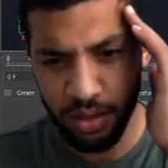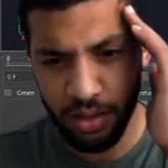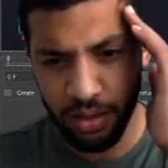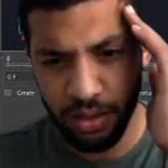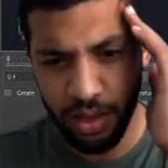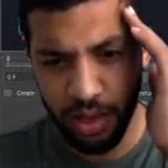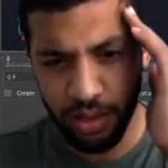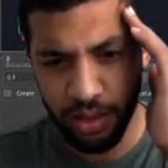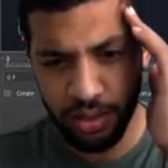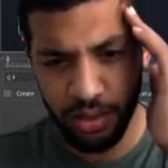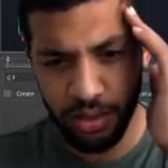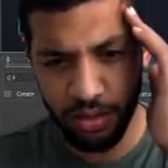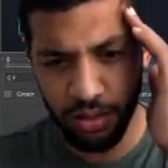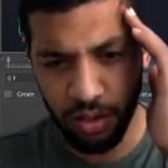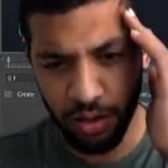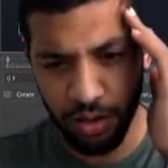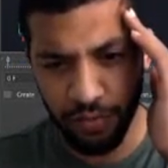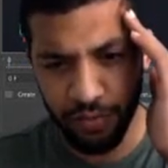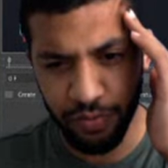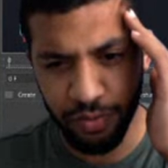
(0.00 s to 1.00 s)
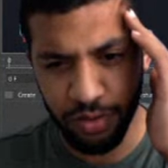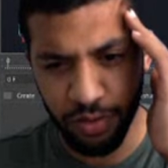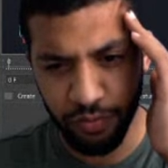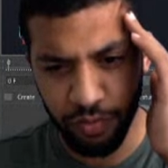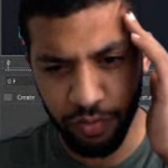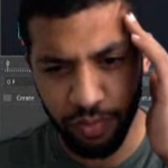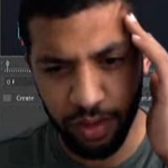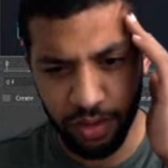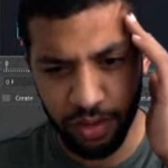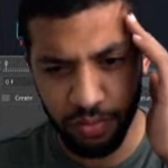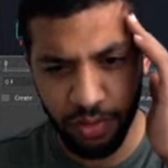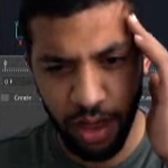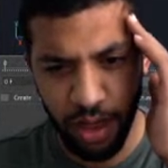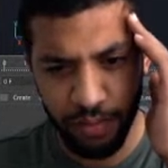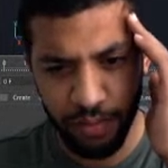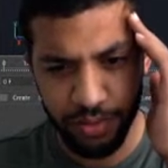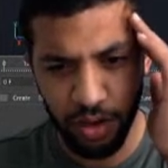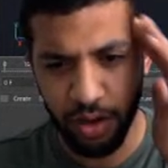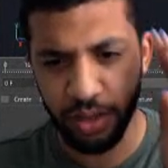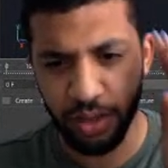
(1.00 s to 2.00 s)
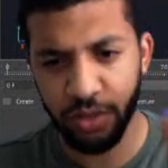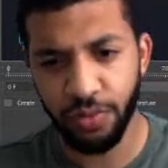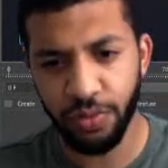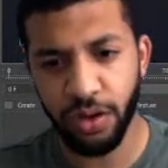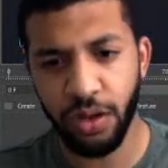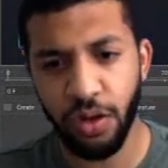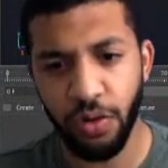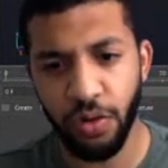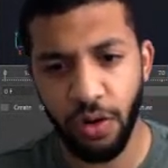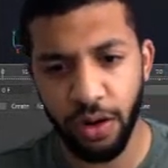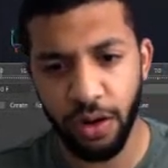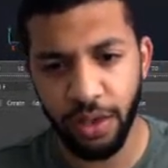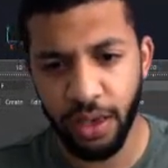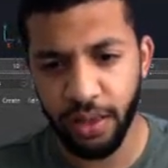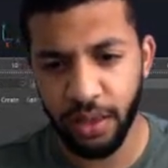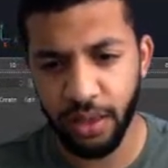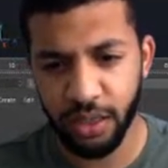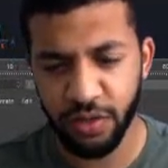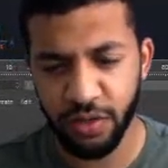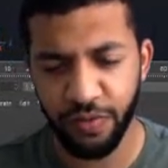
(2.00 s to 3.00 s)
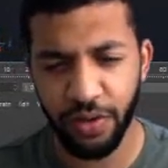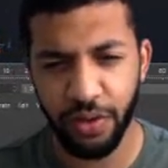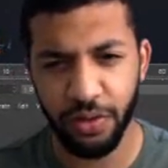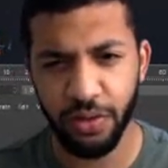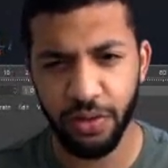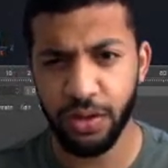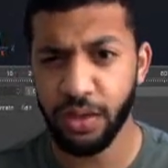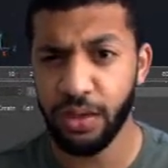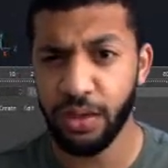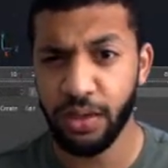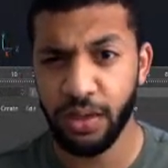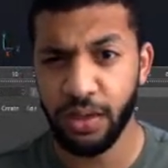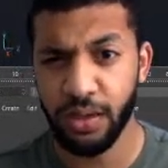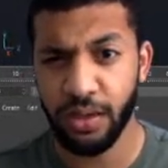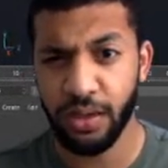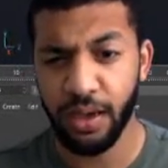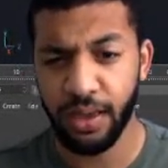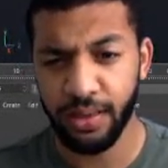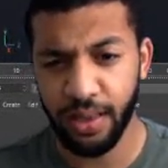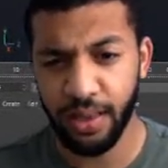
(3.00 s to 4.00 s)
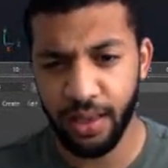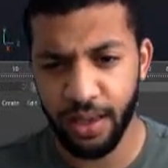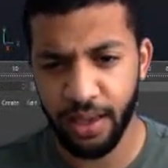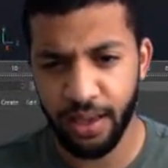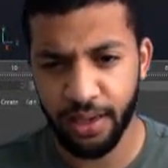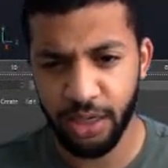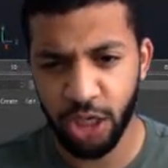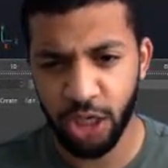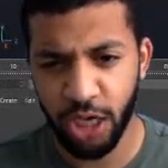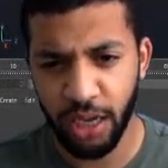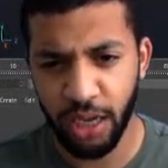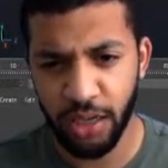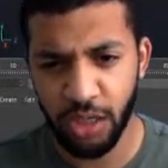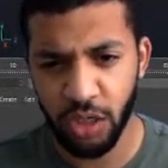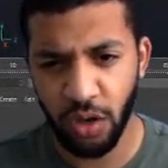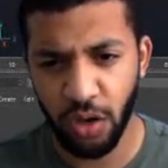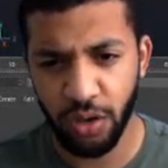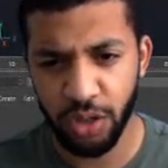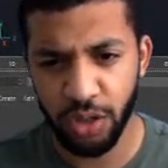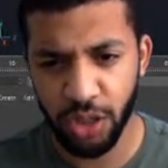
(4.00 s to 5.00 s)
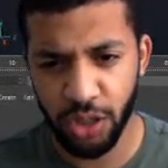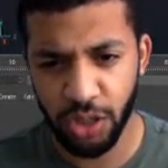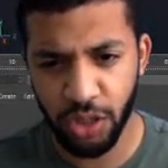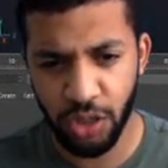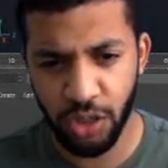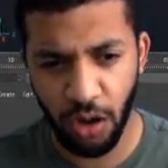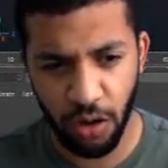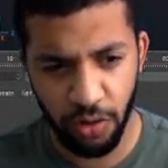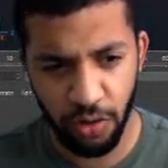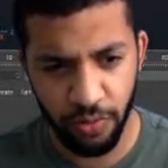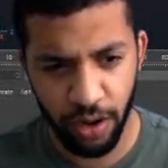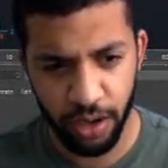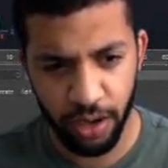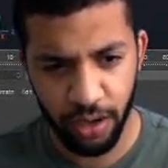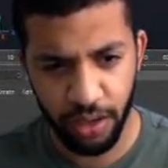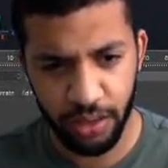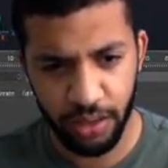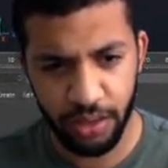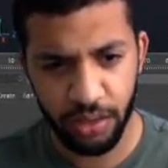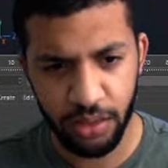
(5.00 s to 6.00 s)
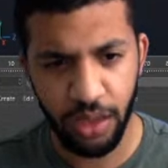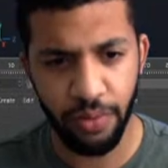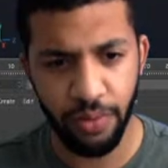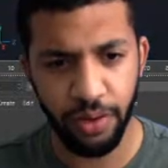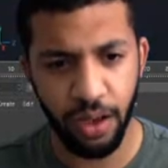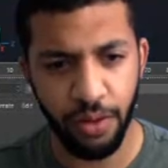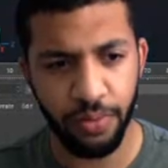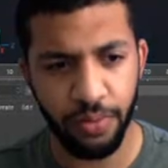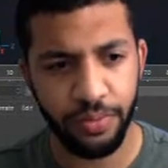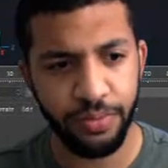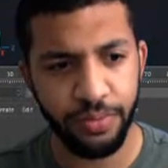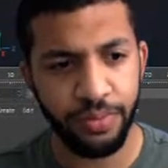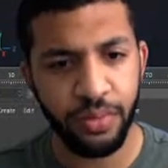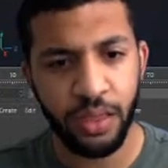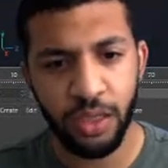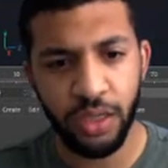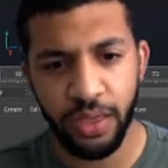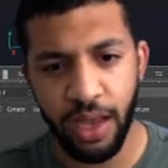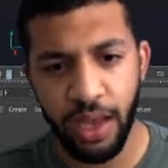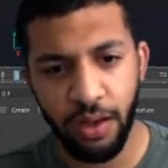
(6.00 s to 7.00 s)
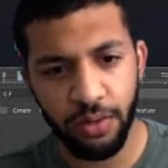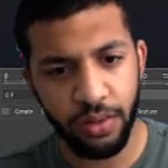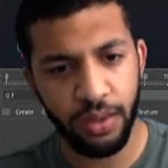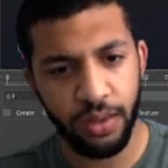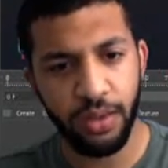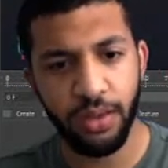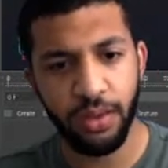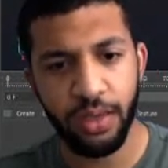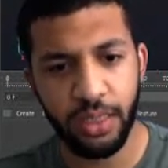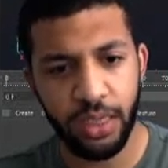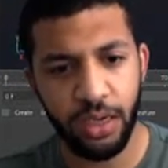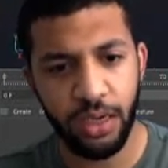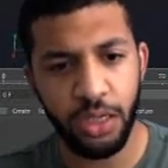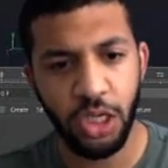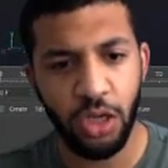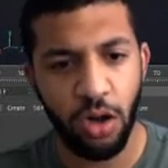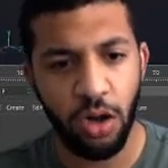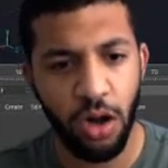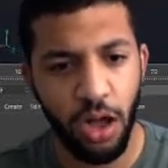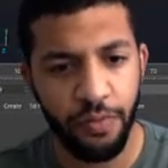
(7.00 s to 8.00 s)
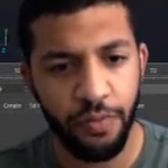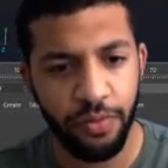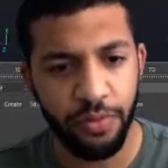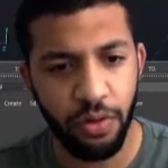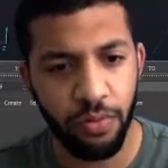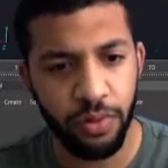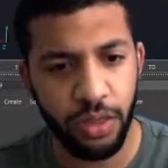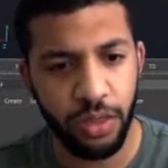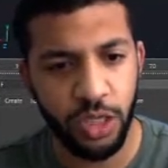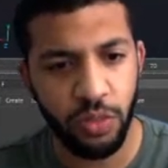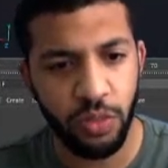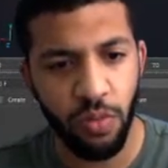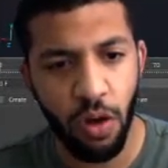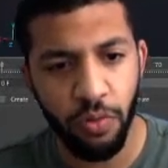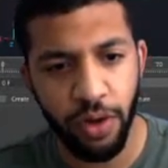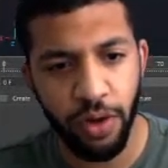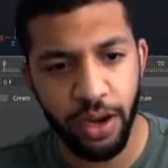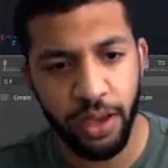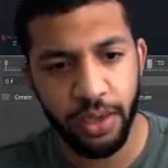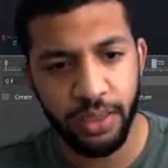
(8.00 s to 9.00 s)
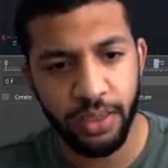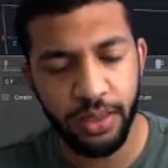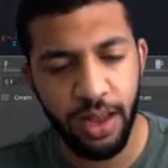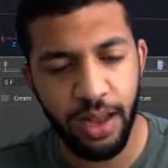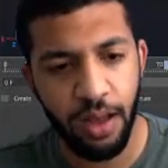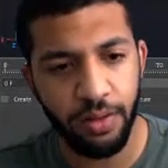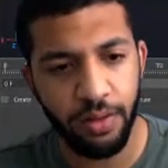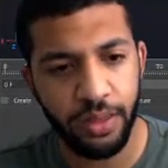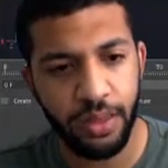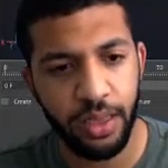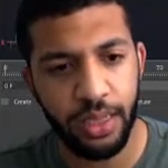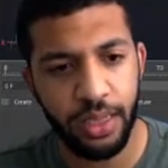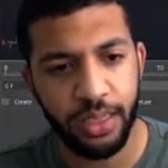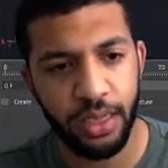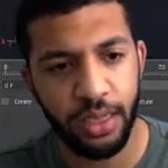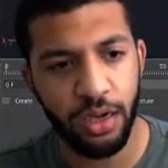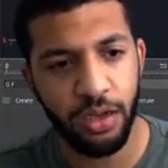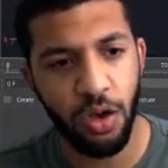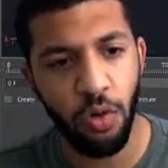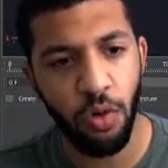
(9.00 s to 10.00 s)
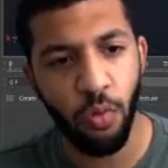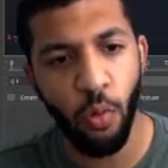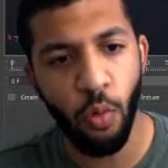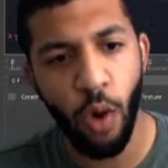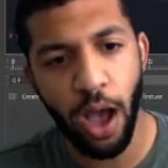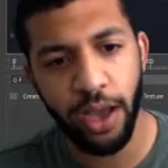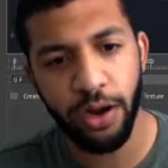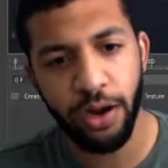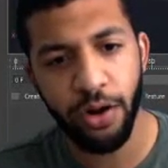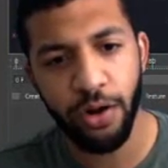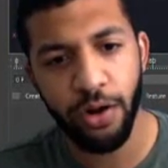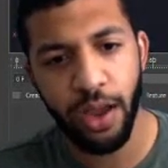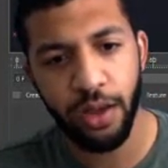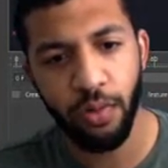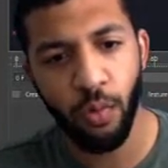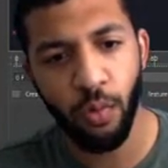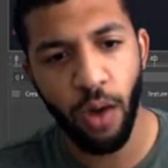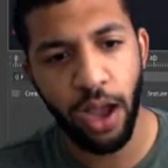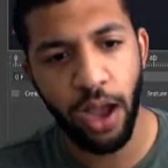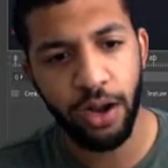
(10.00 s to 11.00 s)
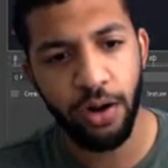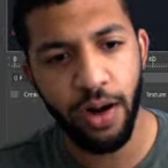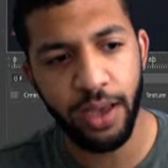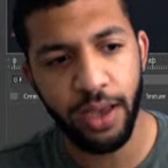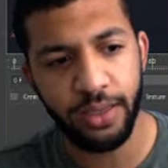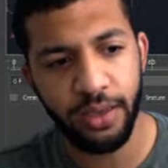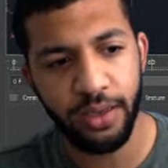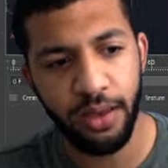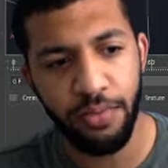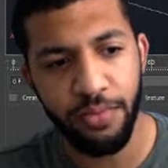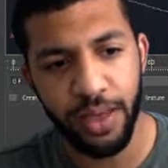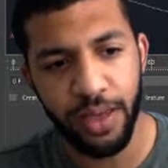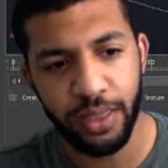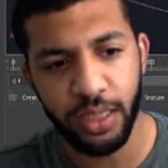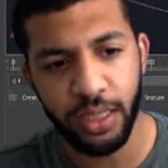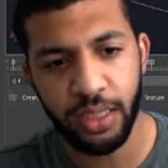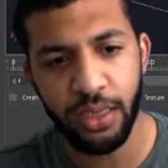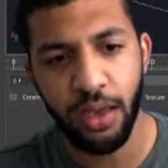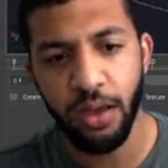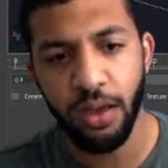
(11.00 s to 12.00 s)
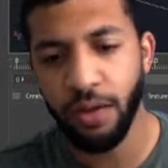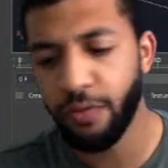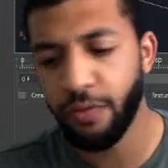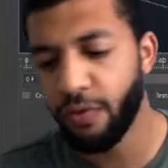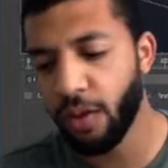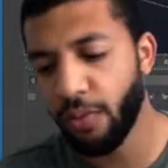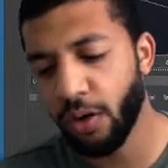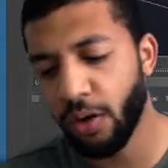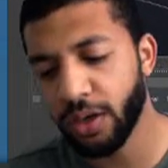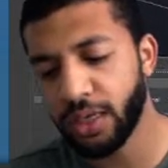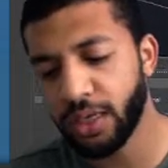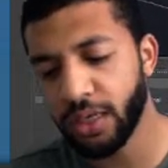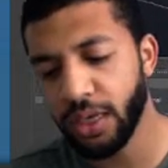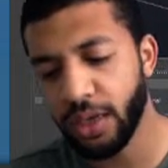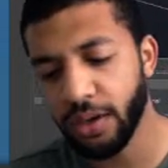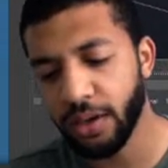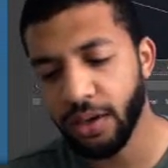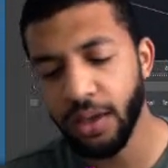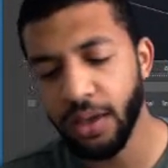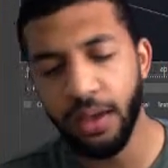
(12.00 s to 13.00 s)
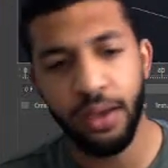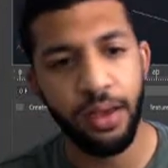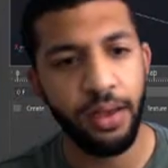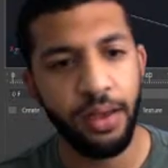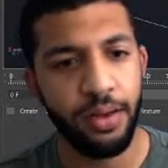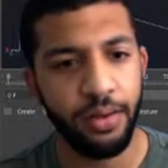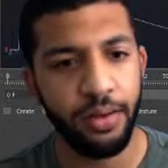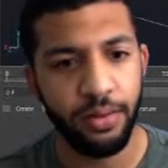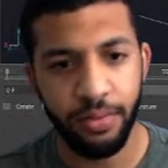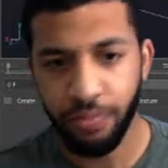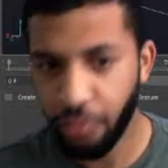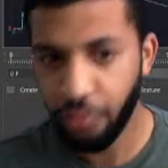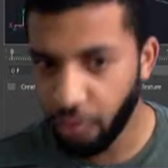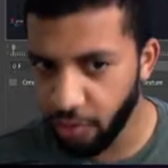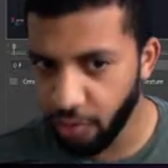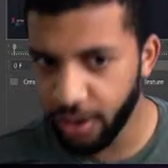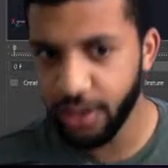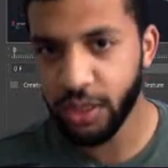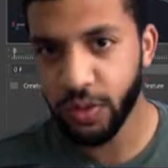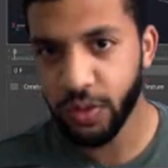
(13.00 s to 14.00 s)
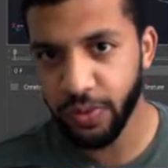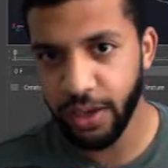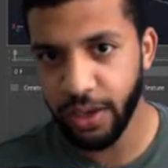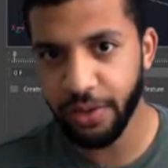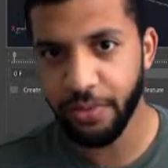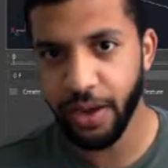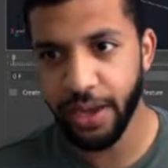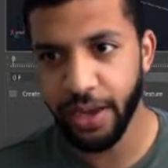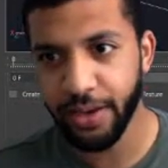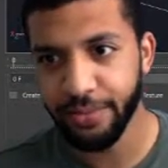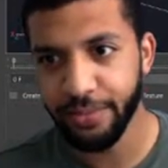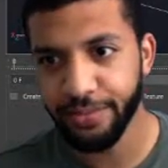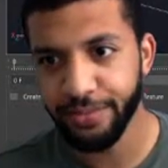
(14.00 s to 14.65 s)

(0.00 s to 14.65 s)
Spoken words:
It's a little confusing for me sometimes. All right, so we're going to go to our helix field and then change our start radius. There we go. So now it's going to start off on a really small radius, and now it's going to go wider and wider as it emits from our scene. Pretty sweet, right?